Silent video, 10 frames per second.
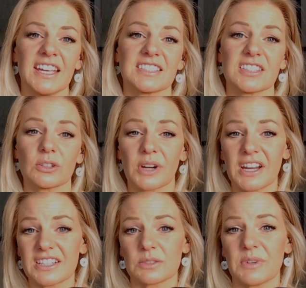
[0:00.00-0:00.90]
It's the
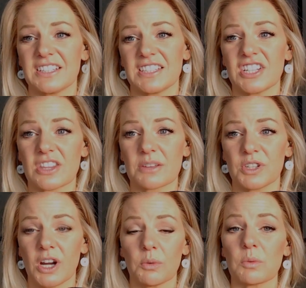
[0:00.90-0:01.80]
greatest way to teach them,
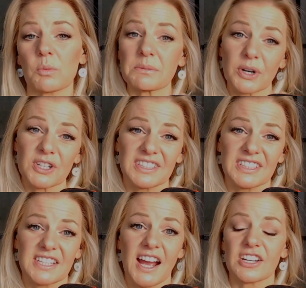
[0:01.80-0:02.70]
when one person
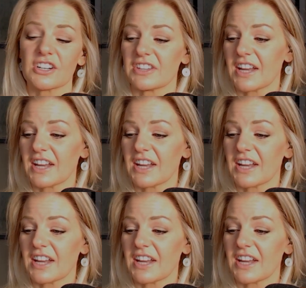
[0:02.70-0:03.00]
is tired,